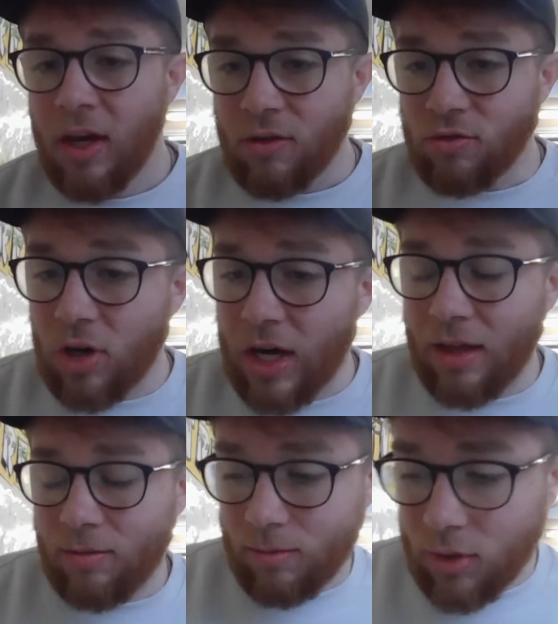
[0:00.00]

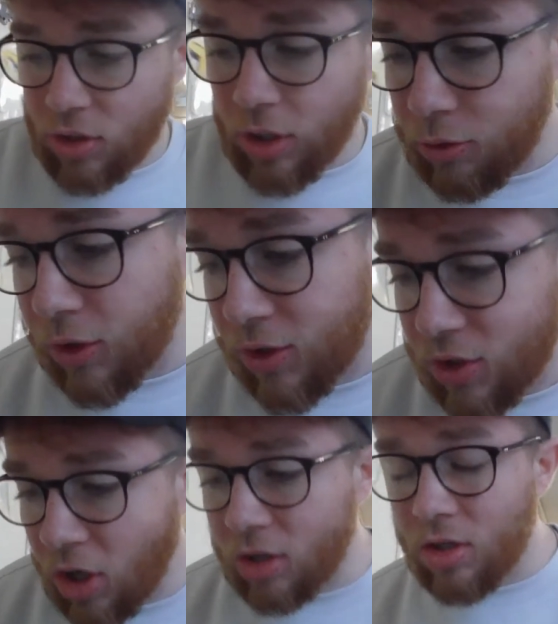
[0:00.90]
Right, so to
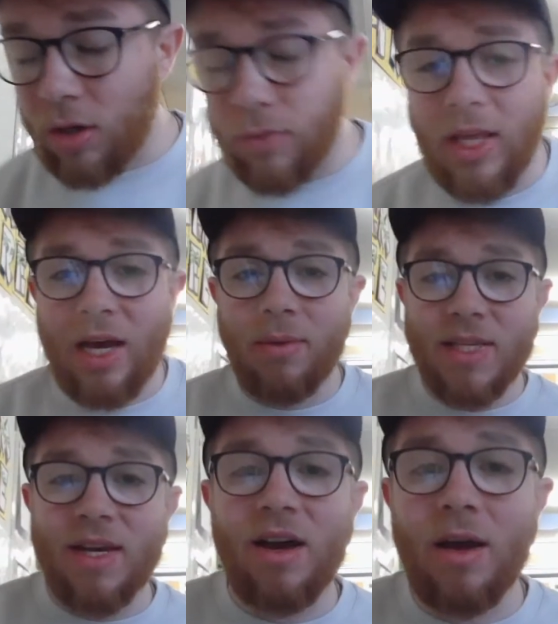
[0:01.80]
start off with our
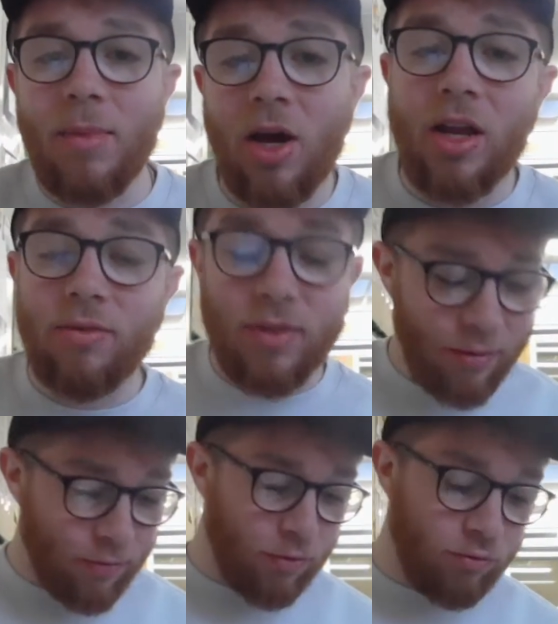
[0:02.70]
timeline of
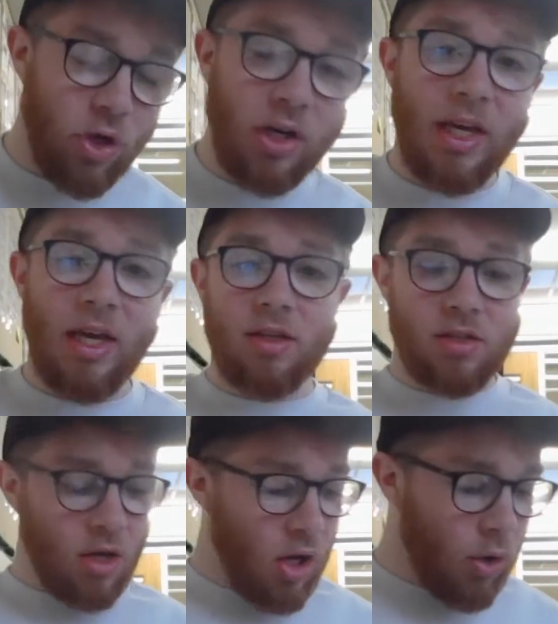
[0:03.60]
different
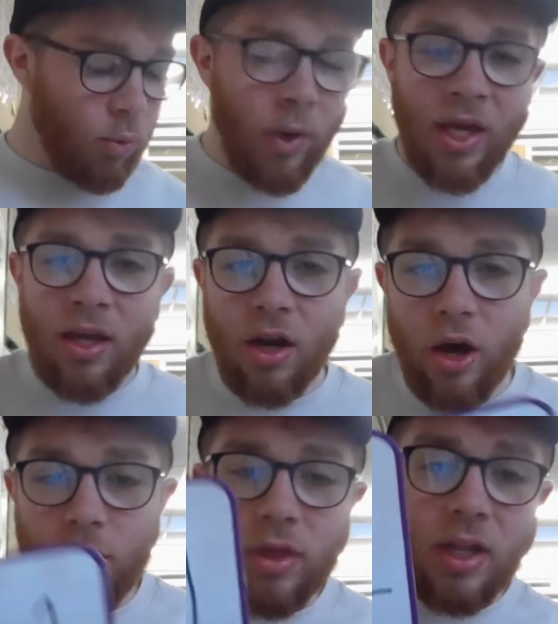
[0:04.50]
rockets, we
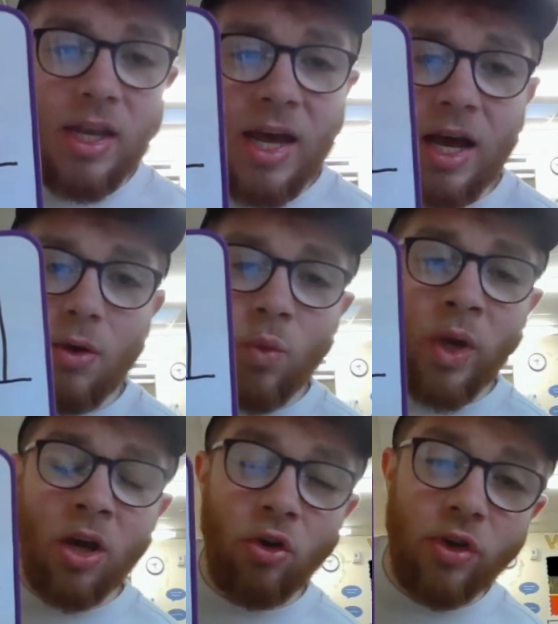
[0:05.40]
know that now
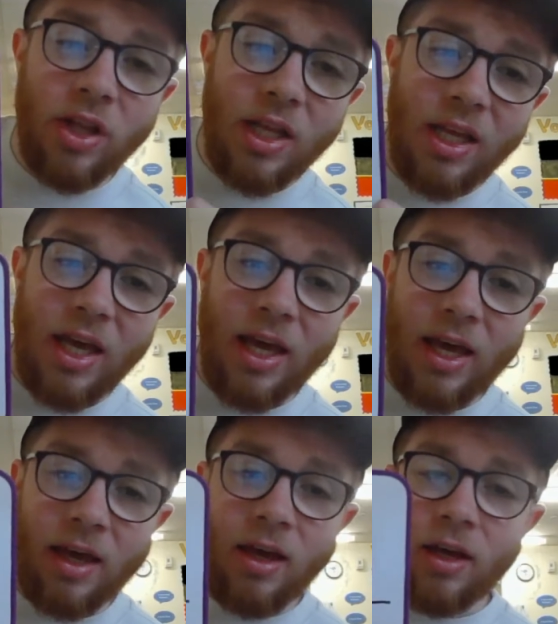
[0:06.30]
we are in the
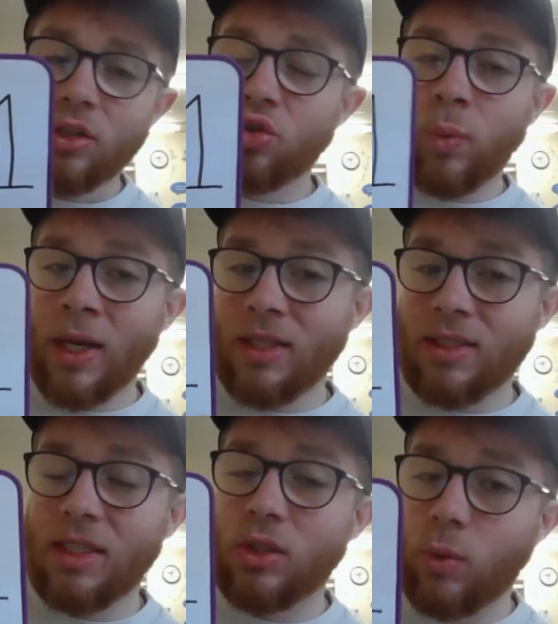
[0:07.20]
year
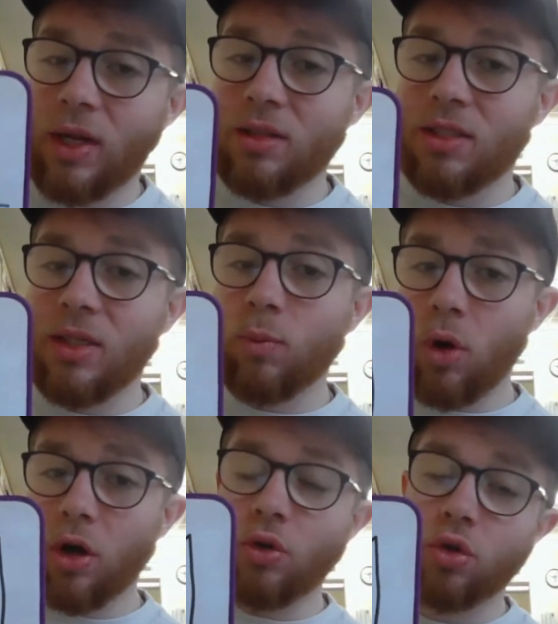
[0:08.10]

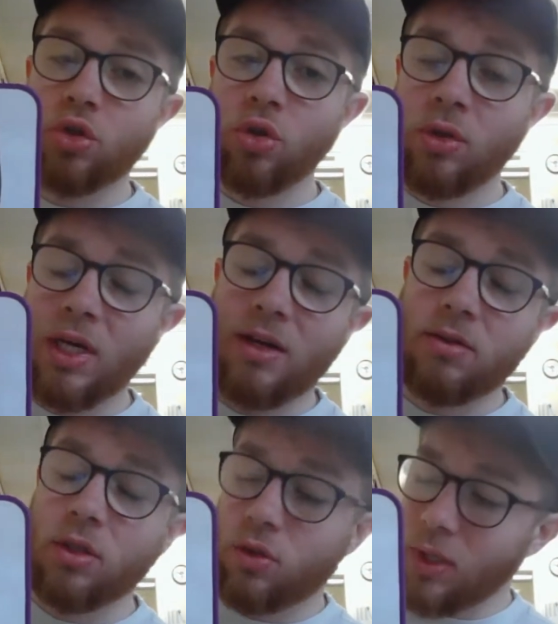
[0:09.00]
2021 or
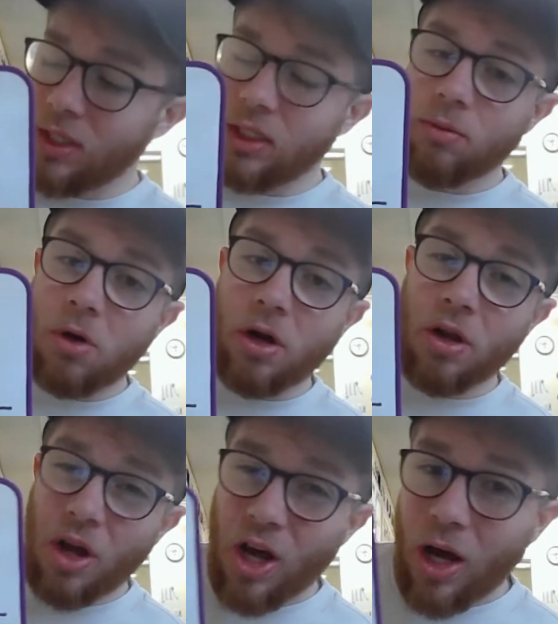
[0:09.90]
2021.
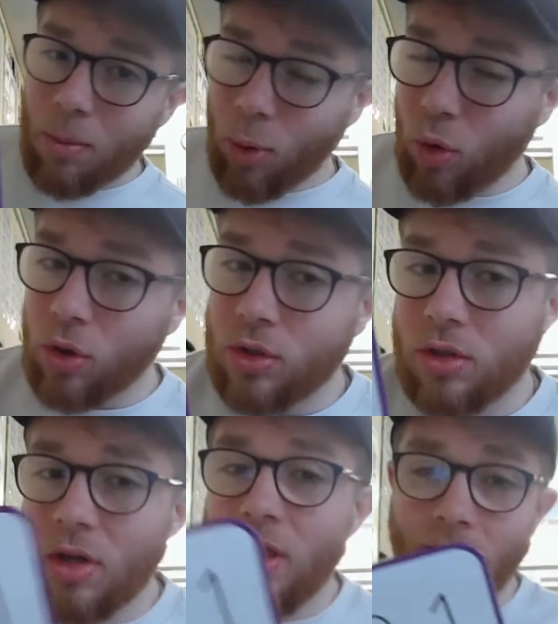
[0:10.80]
But
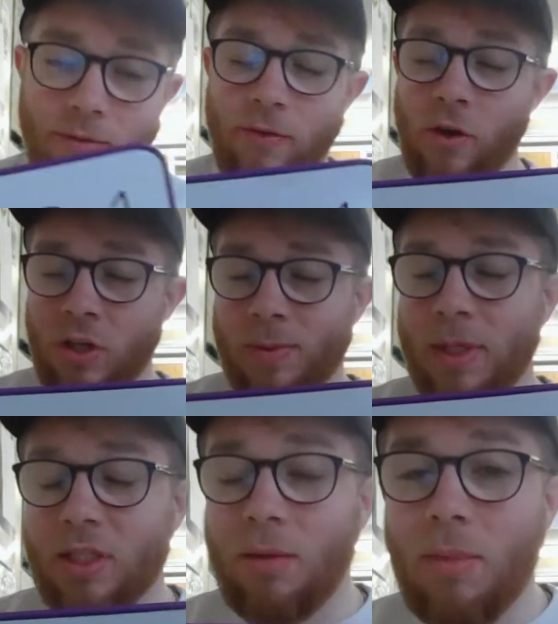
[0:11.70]
the first
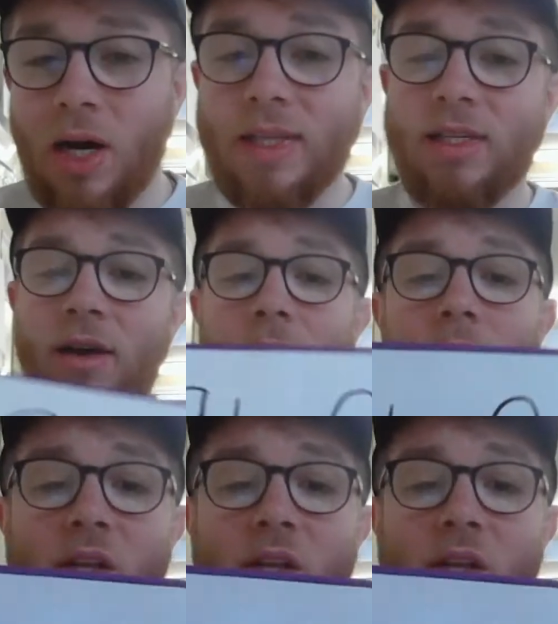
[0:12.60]
bit on my timeline